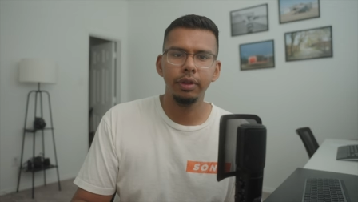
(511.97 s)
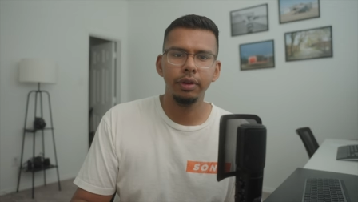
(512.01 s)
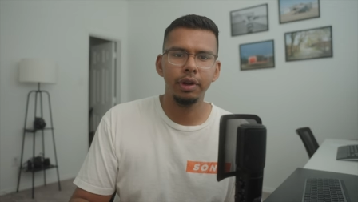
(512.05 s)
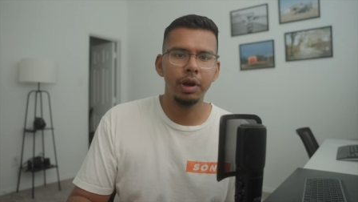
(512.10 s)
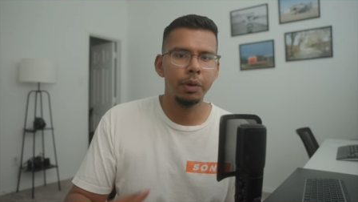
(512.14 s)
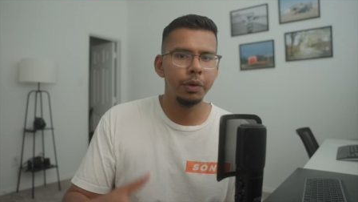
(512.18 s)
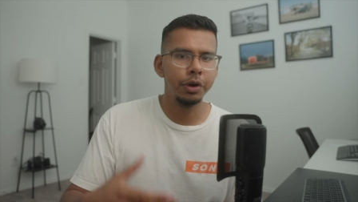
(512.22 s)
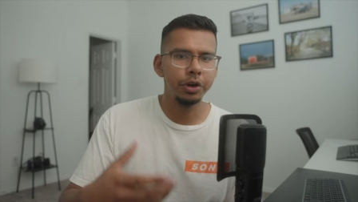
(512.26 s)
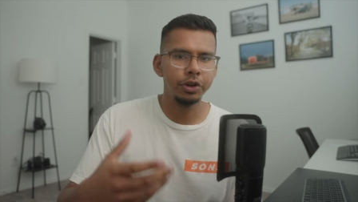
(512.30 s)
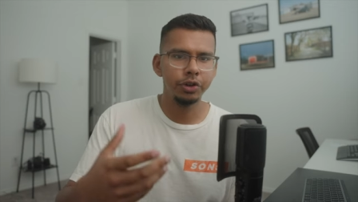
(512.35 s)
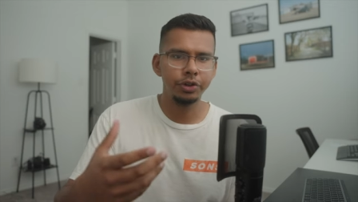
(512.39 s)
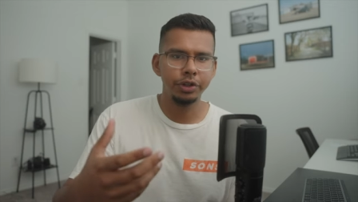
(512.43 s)
And I
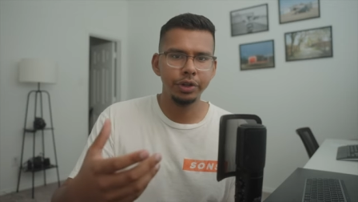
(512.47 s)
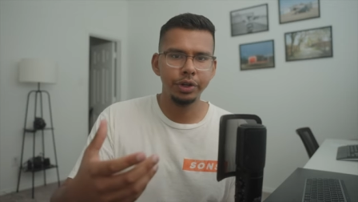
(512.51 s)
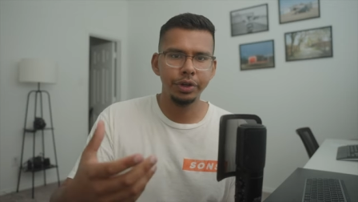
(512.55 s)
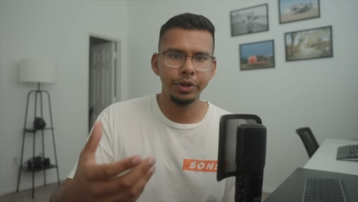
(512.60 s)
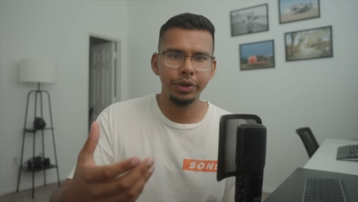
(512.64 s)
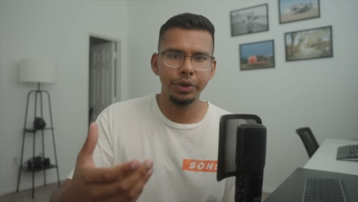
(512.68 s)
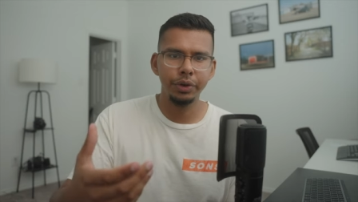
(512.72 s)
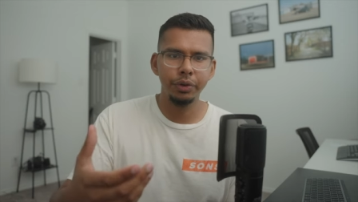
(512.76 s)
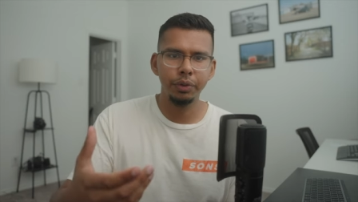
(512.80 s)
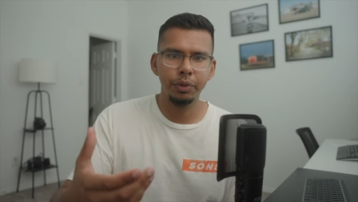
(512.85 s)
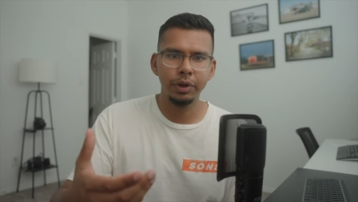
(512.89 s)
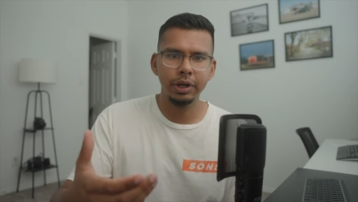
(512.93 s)
want to show
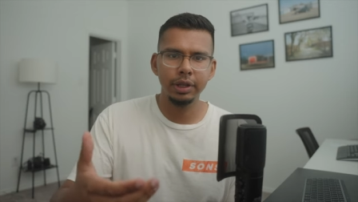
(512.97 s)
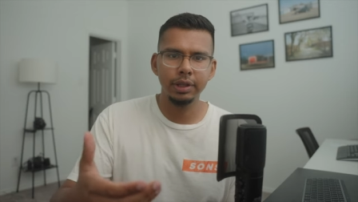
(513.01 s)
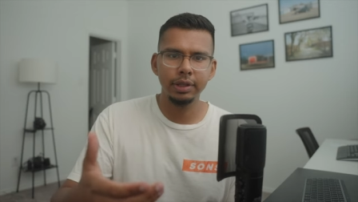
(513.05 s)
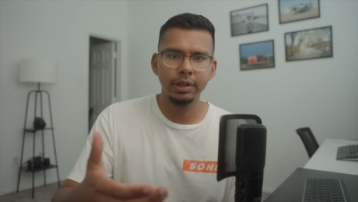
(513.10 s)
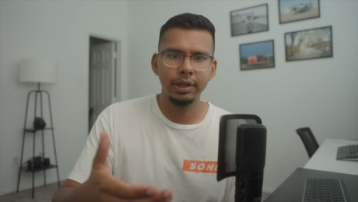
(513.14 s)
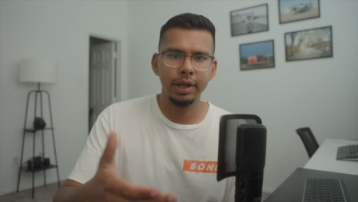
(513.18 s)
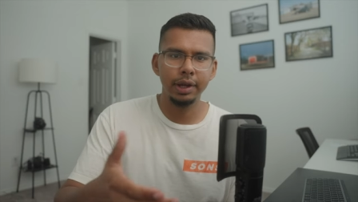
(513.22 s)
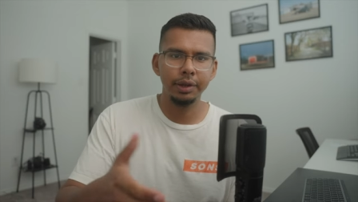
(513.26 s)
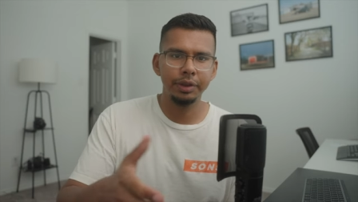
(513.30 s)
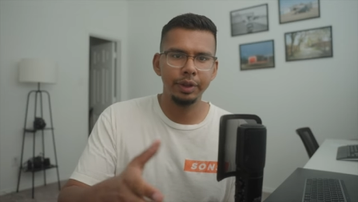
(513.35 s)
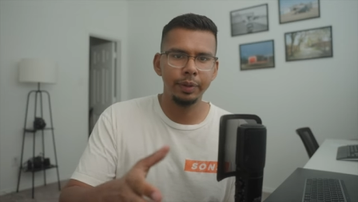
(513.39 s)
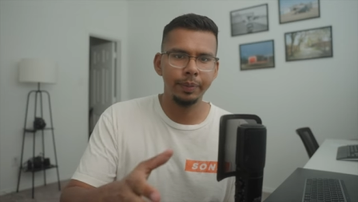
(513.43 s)
you what it's
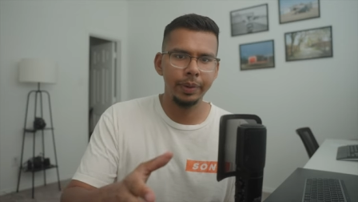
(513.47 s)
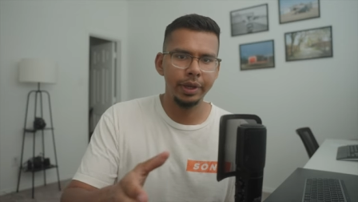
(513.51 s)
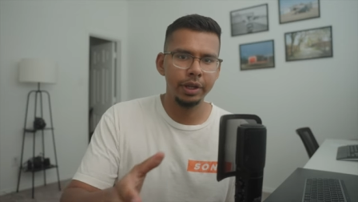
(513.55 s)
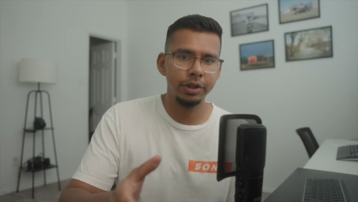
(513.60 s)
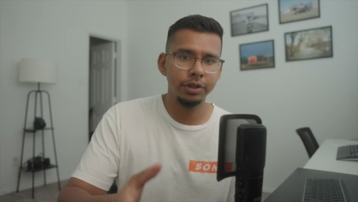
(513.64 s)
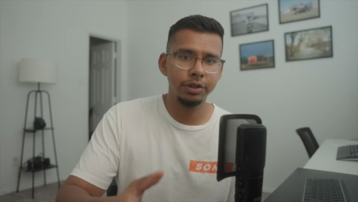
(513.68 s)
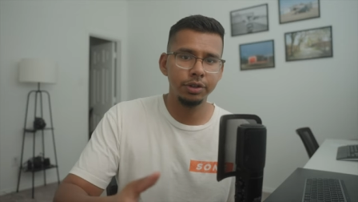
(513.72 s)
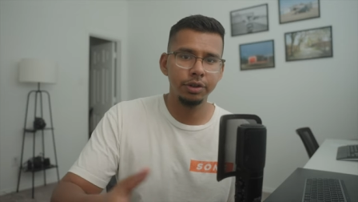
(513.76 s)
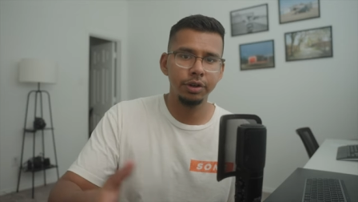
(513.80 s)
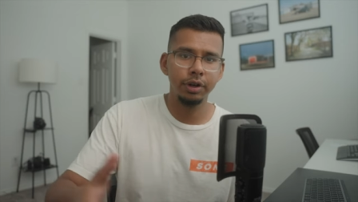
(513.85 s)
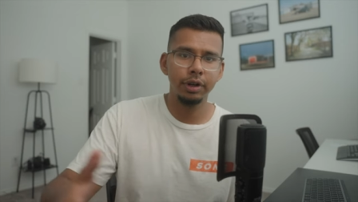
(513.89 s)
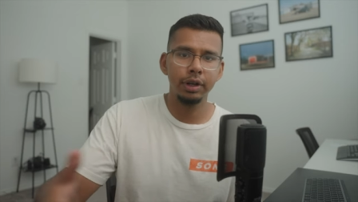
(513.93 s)
like to make
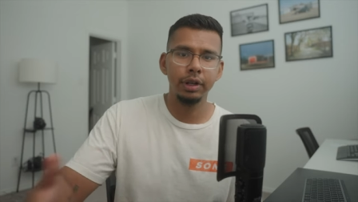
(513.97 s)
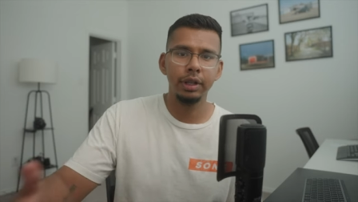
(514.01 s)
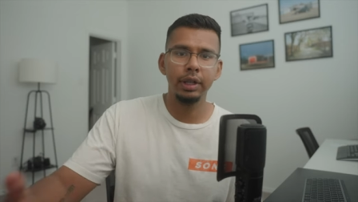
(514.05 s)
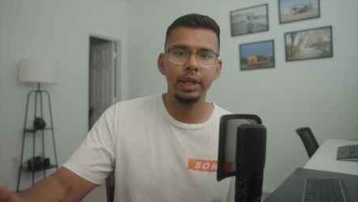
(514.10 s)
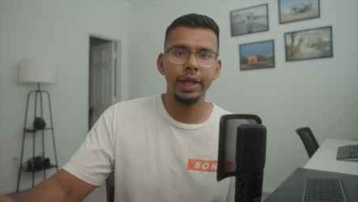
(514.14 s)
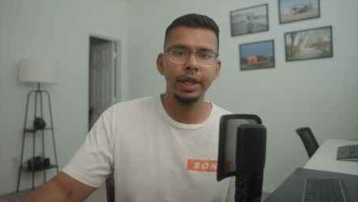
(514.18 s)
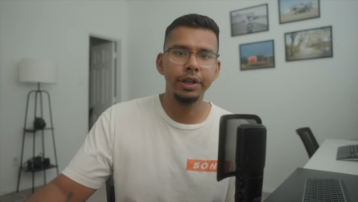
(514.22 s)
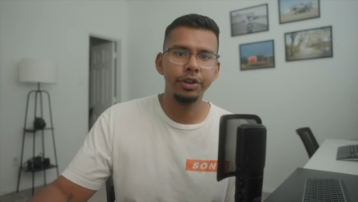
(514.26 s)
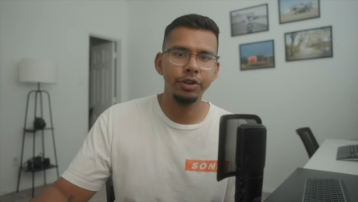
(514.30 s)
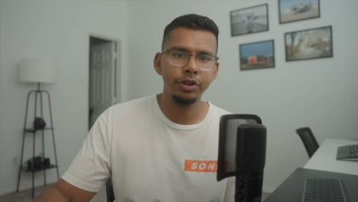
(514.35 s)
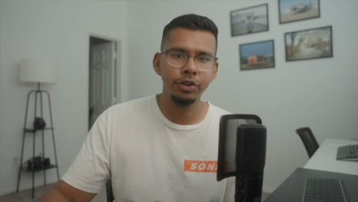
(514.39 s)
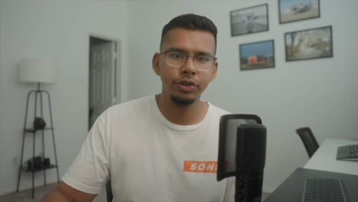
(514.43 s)
certain
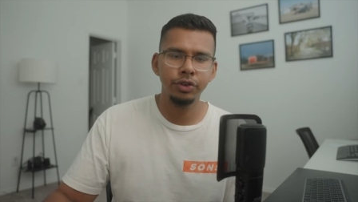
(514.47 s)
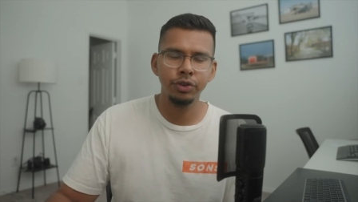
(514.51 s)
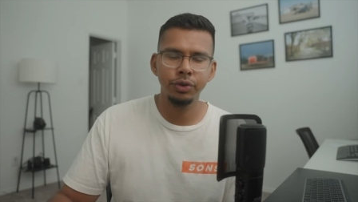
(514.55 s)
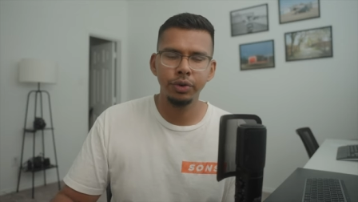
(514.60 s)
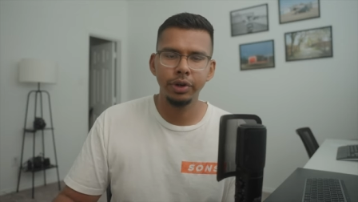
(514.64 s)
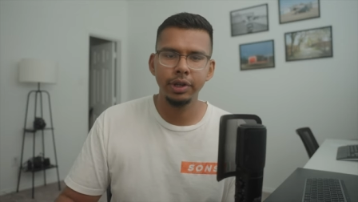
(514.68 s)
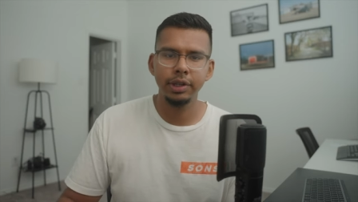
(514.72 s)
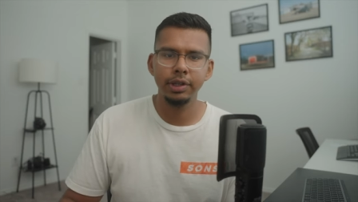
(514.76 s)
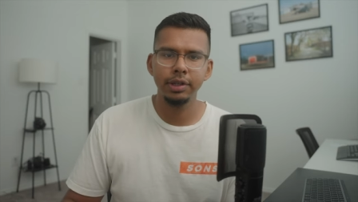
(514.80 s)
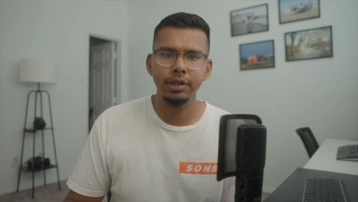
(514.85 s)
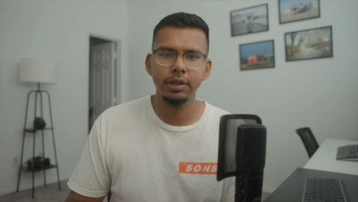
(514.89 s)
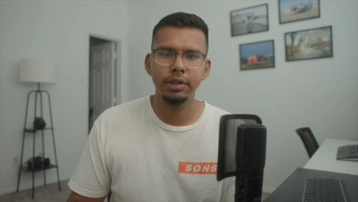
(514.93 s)
lens
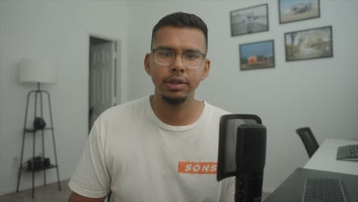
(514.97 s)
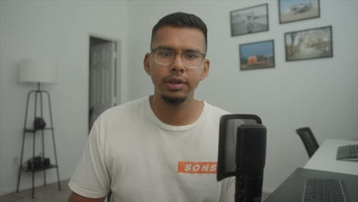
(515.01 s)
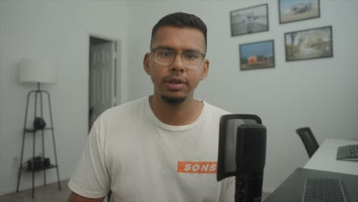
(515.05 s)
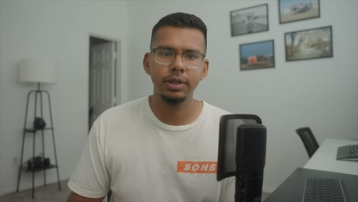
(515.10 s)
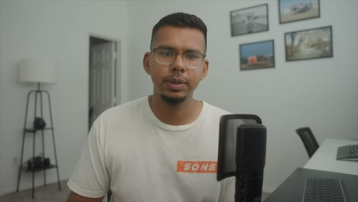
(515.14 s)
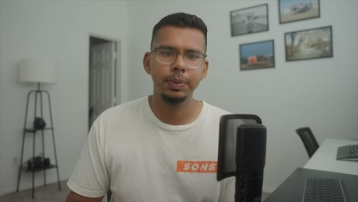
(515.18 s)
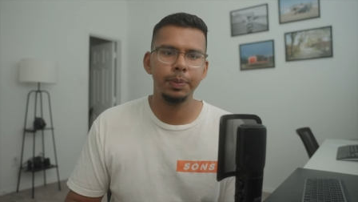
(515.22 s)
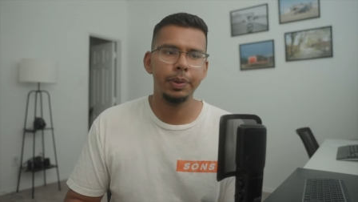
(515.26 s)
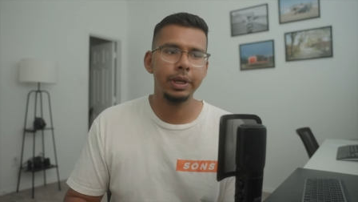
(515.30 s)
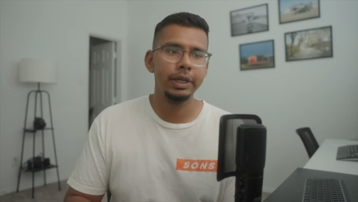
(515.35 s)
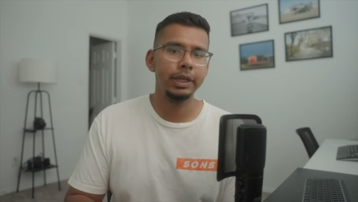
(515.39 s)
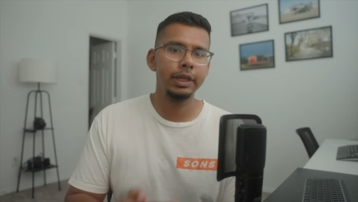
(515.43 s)

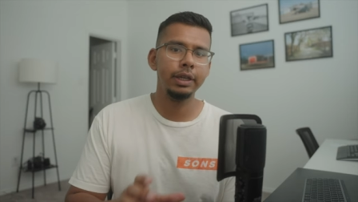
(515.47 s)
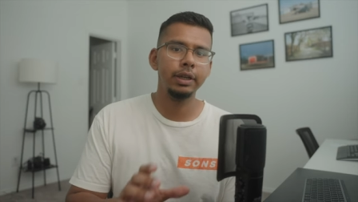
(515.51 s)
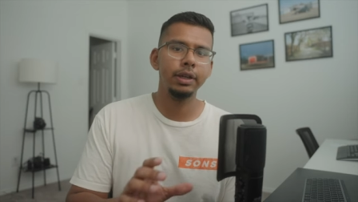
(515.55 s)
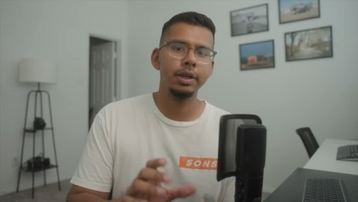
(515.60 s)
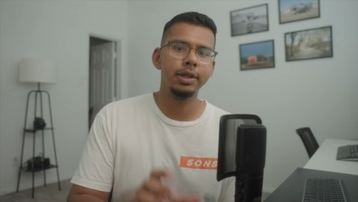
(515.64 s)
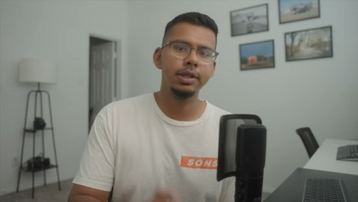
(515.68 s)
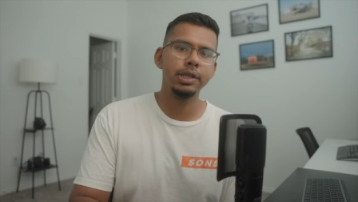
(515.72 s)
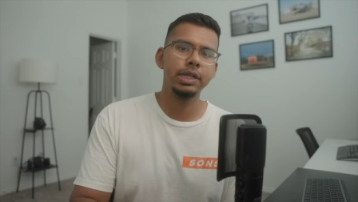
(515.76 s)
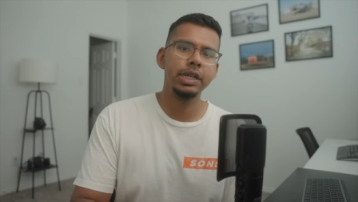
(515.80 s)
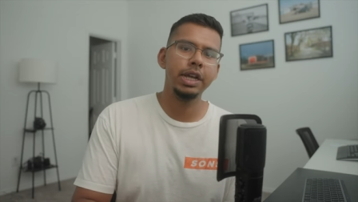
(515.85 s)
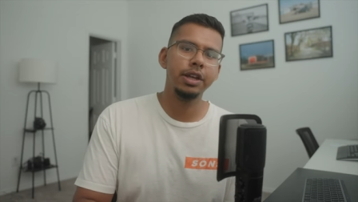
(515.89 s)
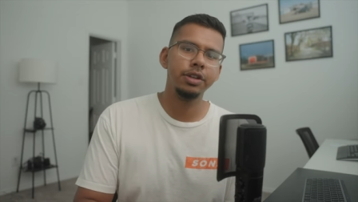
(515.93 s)
choices, picking
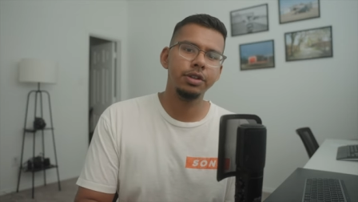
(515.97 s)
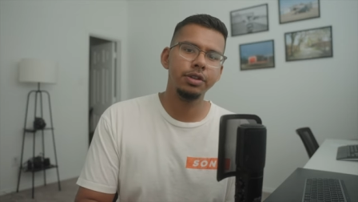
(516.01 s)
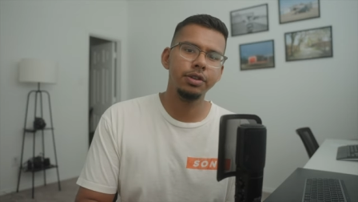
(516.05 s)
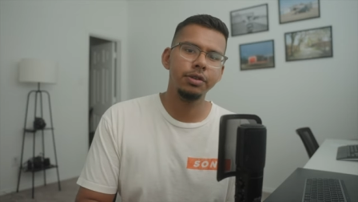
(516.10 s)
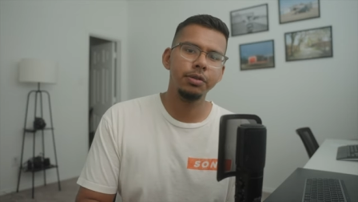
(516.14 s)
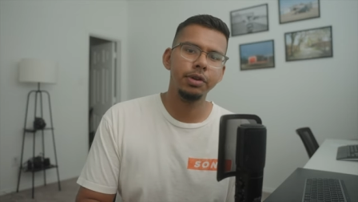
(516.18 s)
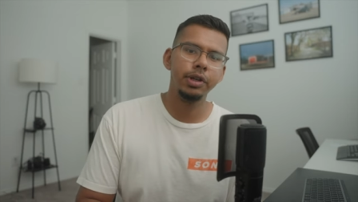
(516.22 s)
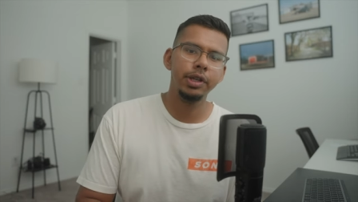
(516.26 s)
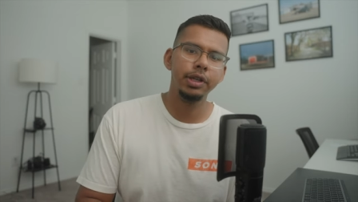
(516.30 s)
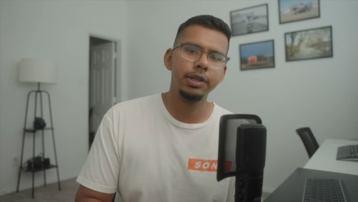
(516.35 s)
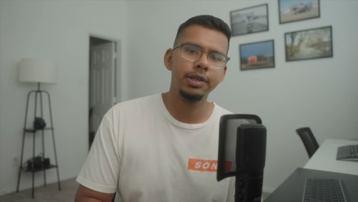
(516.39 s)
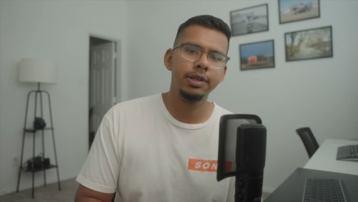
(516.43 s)

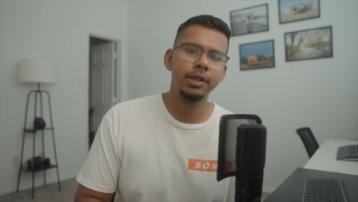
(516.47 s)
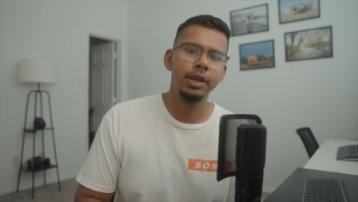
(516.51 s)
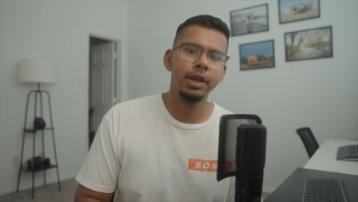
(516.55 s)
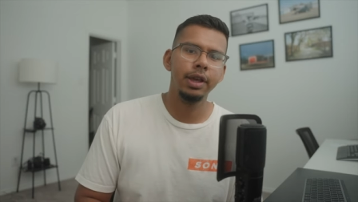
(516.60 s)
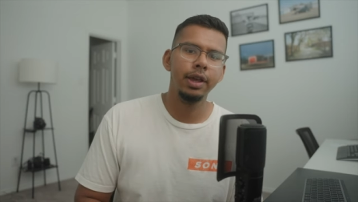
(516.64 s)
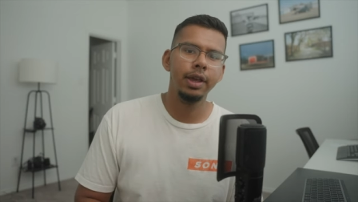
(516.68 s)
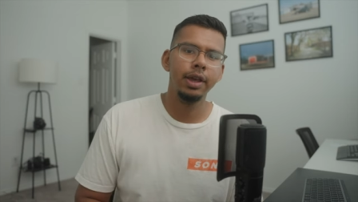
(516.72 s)
accessories,